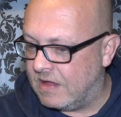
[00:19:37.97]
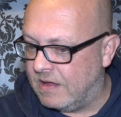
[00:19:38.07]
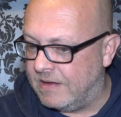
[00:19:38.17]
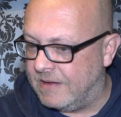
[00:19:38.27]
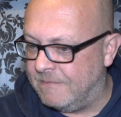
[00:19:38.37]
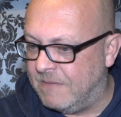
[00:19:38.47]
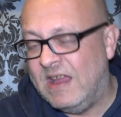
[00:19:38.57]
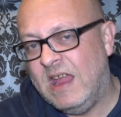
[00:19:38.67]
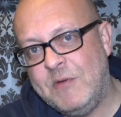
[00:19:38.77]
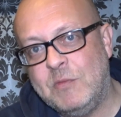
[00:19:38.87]
Uh,
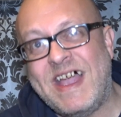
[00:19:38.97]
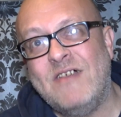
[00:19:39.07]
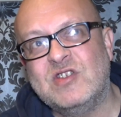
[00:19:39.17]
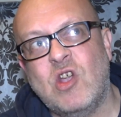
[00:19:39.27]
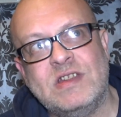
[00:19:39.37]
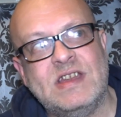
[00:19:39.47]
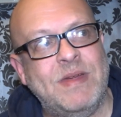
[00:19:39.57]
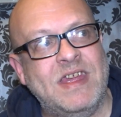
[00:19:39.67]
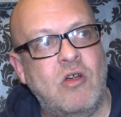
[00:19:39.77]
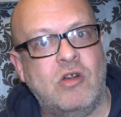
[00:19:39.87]
if it was outside in the
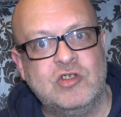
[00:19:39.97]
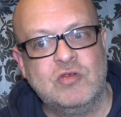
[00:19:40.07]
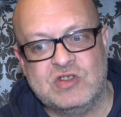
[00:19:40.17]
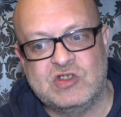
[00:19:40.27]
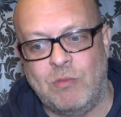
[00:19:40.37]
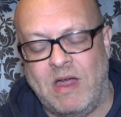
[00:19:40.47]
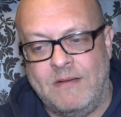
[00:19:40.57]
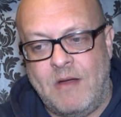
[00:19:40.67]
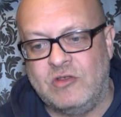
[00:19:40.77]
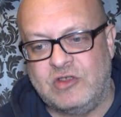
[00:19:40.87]
beer garden during the summer,
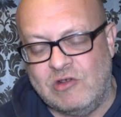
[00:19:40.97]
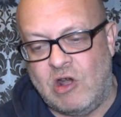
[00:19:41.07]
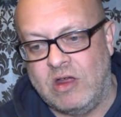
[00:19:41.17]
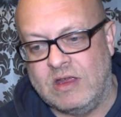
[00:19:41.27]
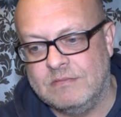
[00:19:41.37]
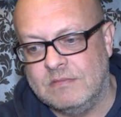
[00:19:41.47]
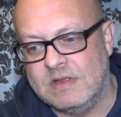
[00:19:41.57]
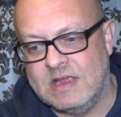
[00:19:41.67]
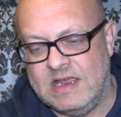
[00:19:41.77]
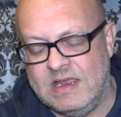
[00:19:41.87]
I do like
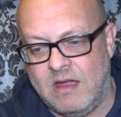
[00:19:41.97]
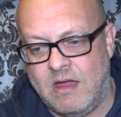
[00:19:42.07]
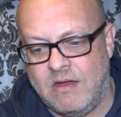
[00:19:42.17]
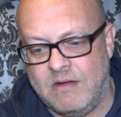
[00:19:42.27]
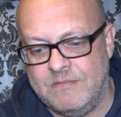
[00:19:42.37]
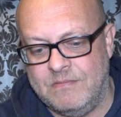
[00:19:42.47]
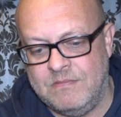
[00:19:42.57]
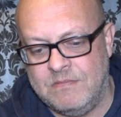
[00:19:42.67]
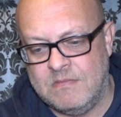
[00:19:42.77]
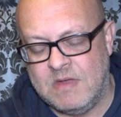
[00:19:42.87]
the um,
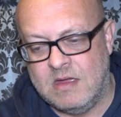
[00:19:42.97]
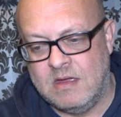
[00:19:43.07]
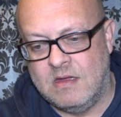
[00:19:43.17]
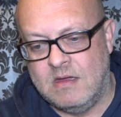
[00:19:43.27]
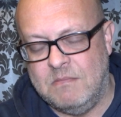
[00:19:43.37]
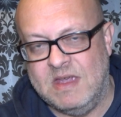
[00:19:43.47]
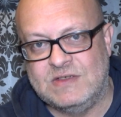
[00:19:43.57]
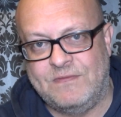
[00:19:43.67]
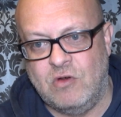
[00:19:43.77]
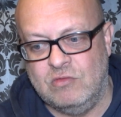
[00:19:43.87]

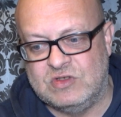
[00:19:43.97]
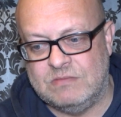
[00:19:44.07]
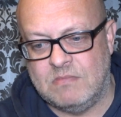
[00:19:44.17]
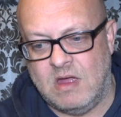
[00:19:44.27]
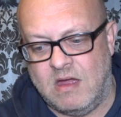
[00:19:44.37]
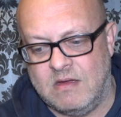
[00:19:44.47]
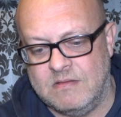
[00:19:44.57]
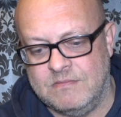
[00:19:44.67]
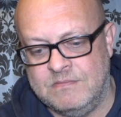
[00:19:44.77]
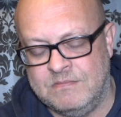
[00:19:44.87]
mixed fruit
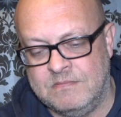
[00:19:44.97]
um,